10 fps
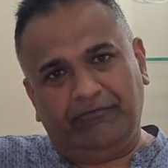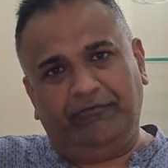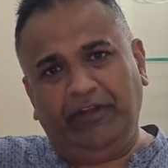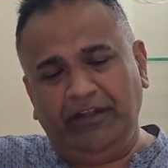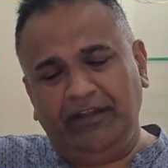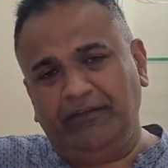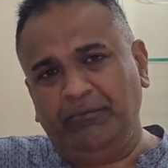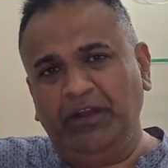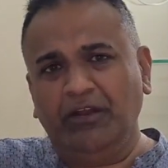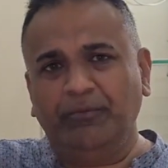when the
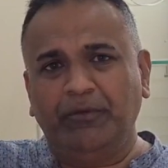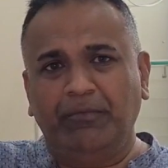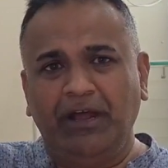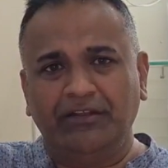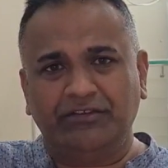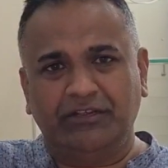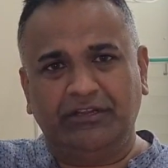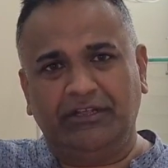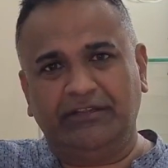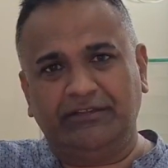middle of the March,
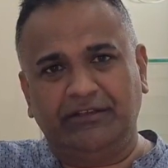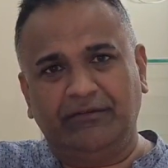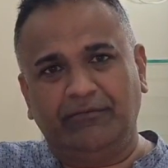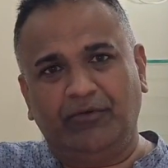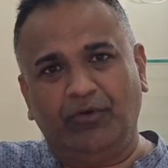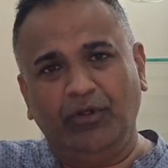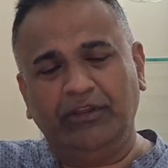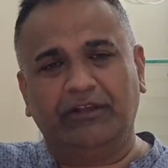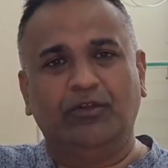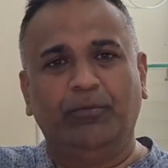there's all
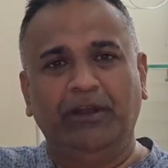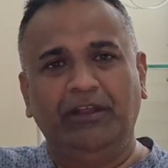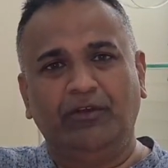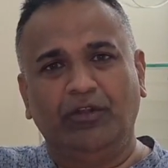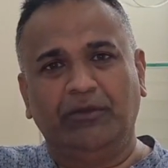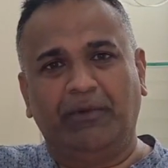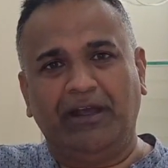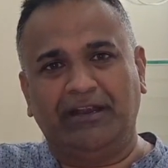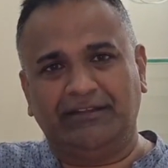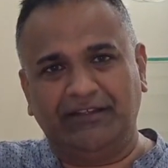the globally, all the
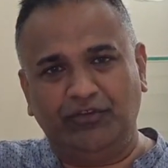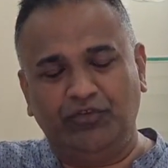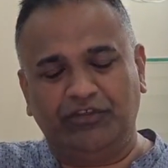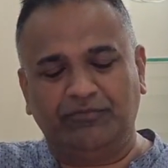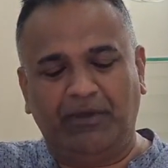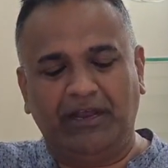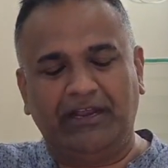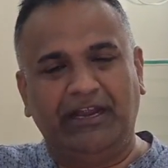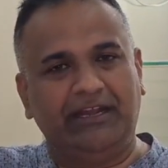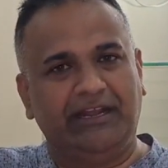markets, the US
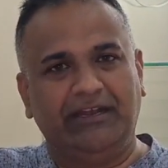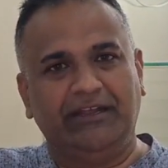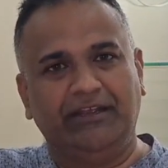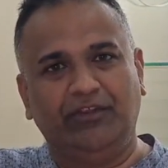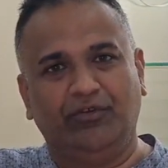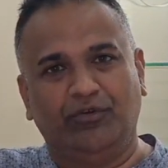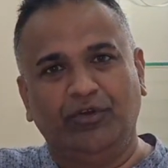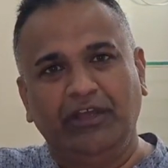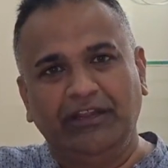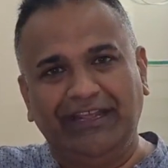market and
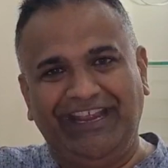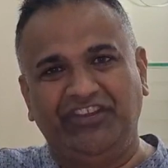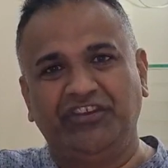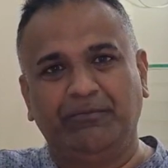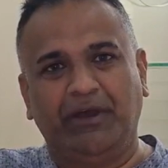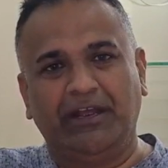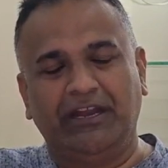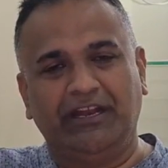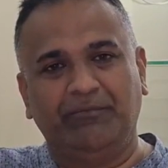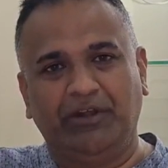the Asian
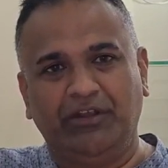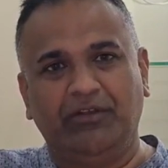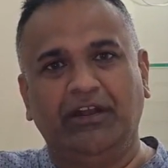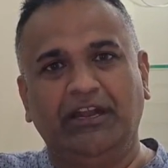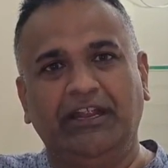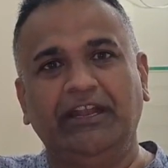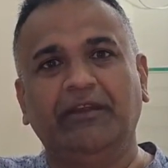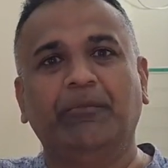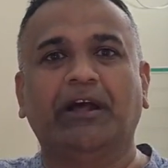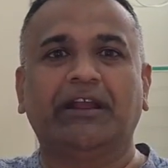market and particularly
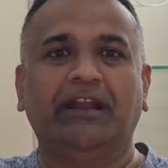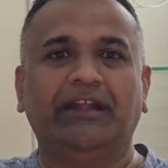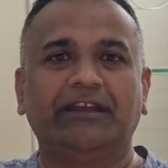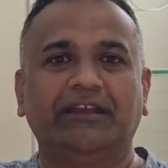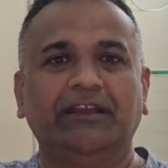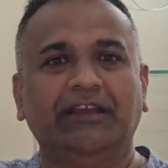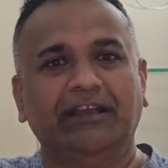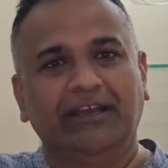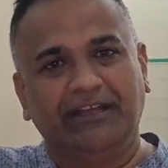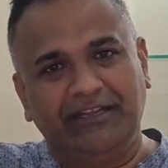Indian market,
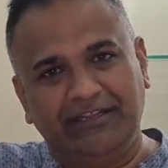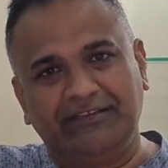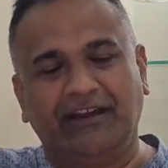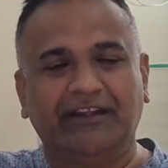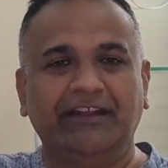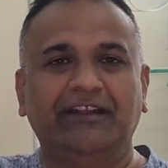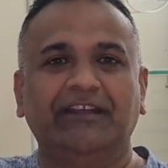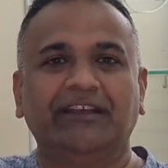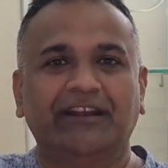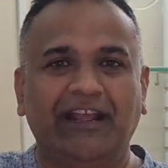they
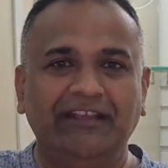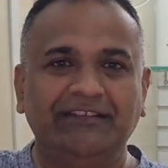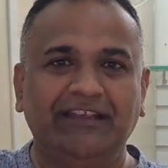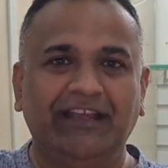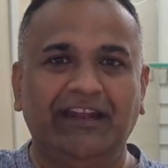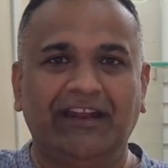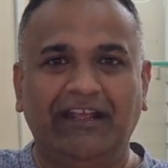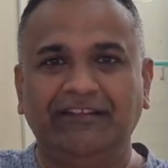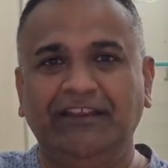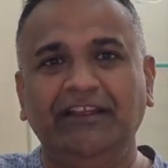started rising and
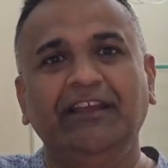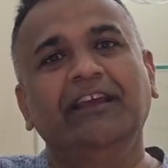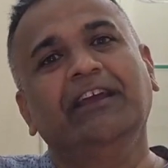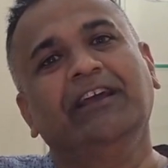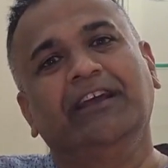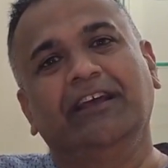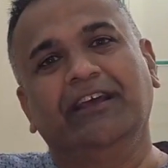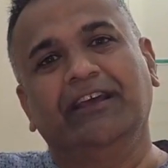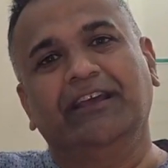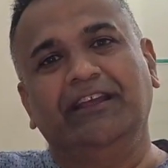rising
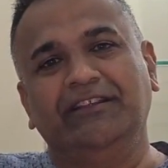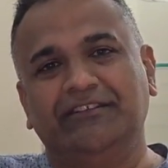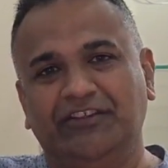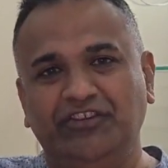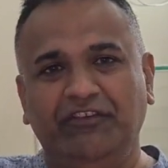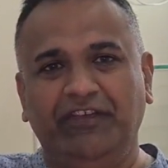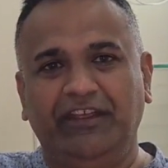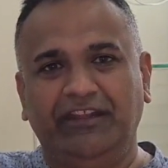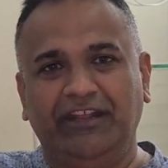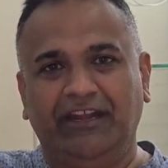in such a
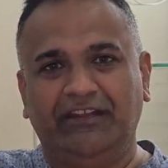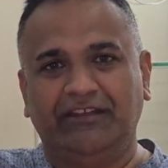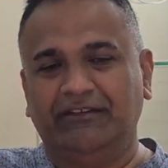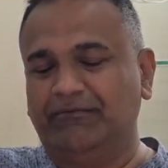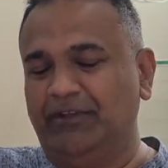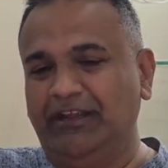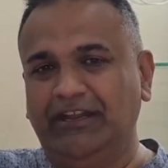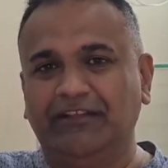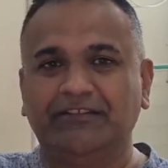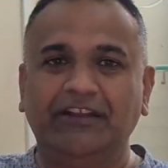way that it
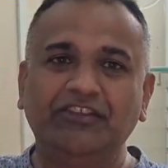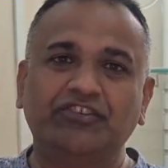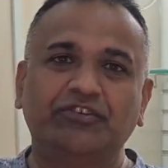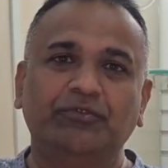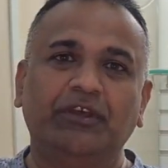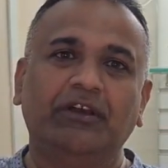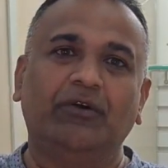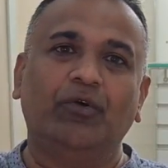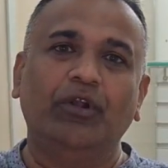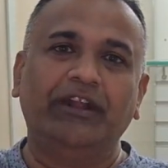has reached to
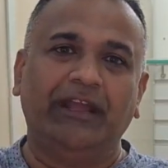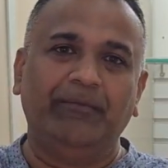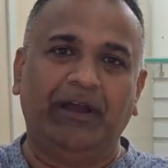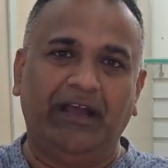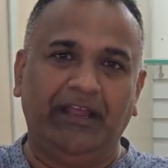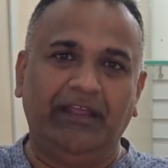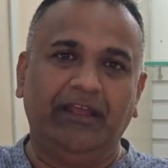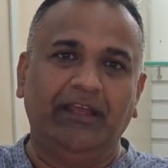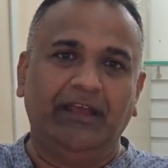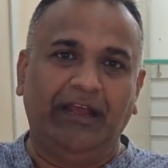the all-time high.
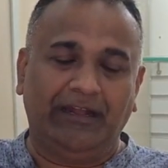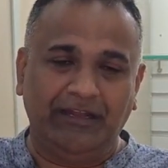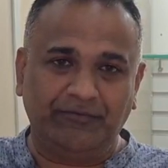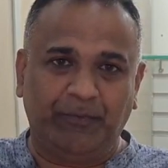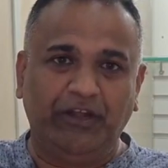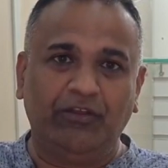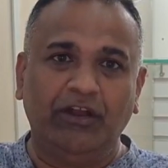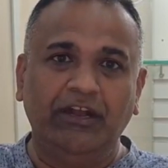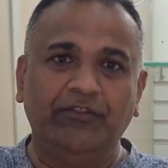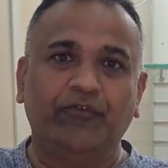At least
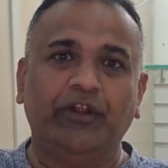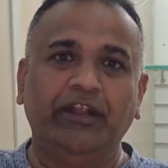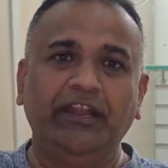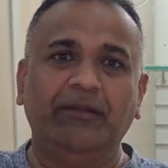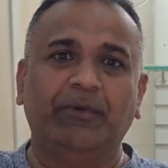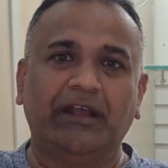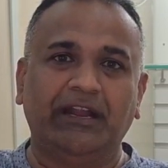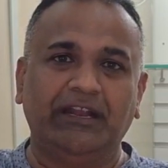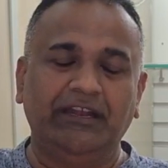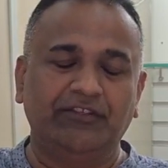particularly for Indian
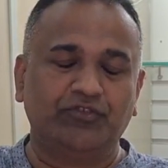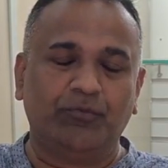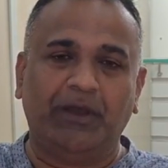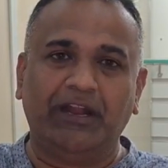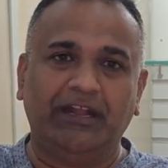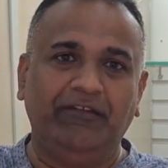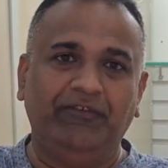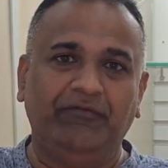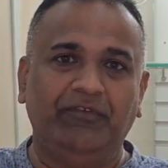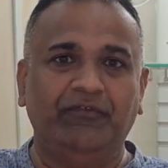market, Indian stock market,
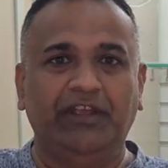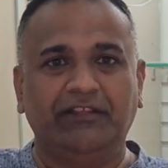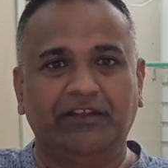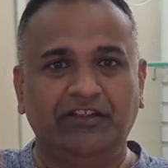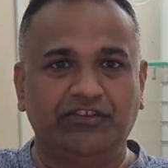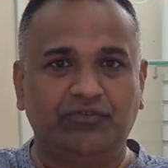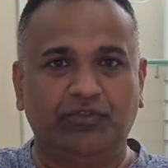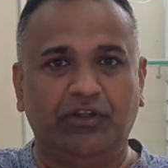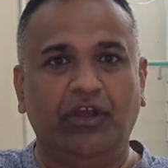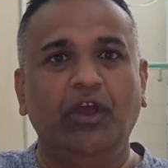Nifty 50 has reached to
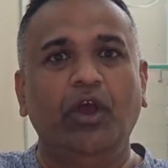the